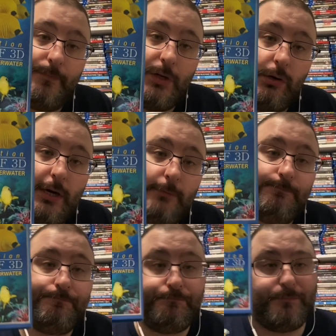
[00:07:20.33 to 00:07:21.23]
Okay.
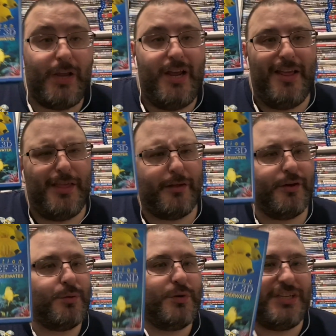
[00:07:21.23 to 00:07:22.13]
Now
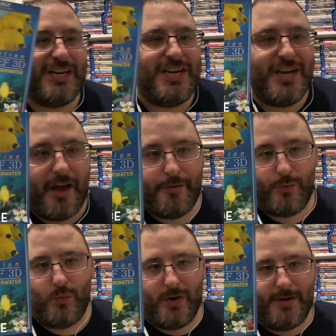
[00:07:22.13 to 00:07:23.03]
there was another
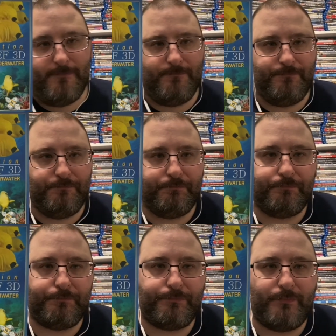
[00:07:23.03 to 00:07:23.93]
one
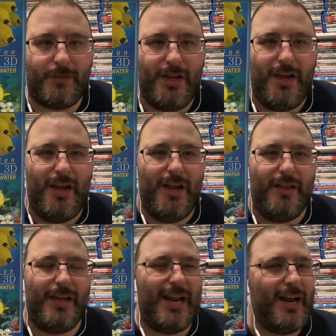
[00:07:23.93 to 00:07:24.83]

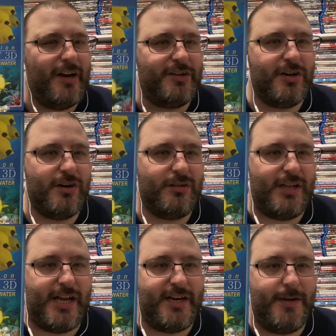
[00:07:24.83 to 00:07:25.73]
that had a turtle
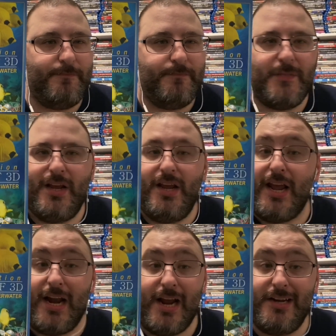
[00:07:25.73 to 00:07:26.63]
on it,
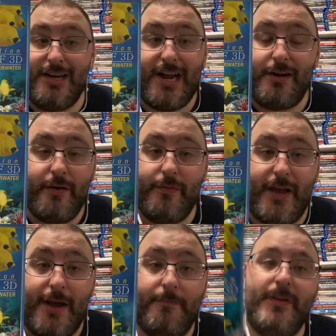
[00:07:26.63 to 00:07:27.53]
and I did not know
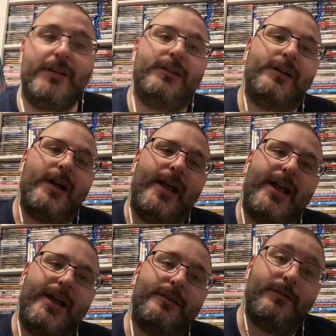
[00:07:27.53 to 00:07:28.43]
that.
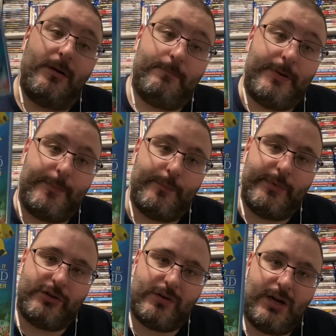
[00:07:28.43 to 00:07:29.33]
And
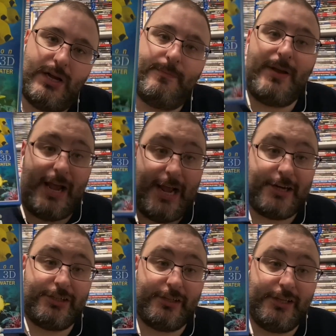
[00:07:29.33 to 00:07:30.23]
Peppermint Tribe
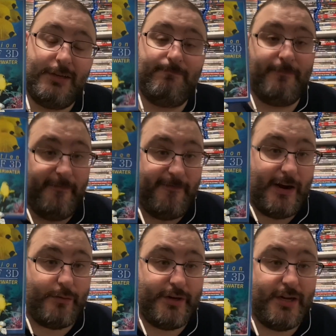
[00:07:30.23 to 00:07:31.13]
actually
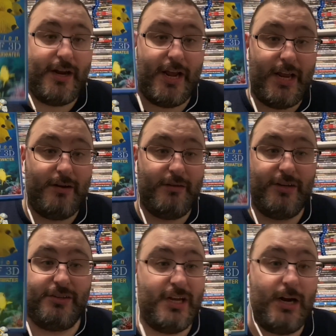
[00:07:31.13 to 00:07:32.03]
found it, and he
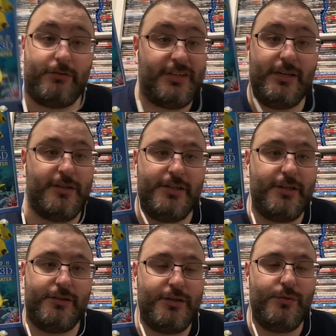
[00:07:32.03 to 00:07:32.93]
said, "I'll send it to
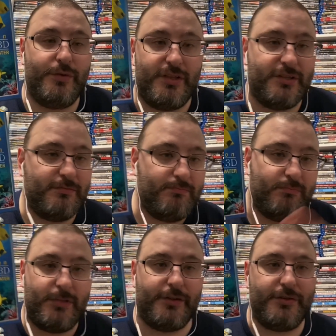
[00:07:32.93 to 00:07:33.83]
you too with this
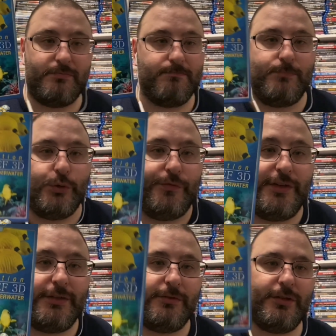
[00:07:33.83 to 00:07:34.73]
other
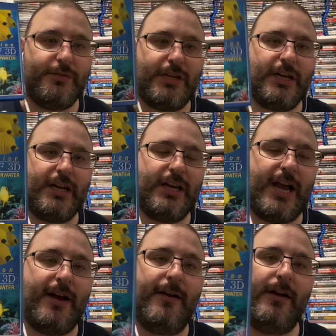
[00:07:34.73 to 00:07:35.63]
movies." So I was like, "Yeah."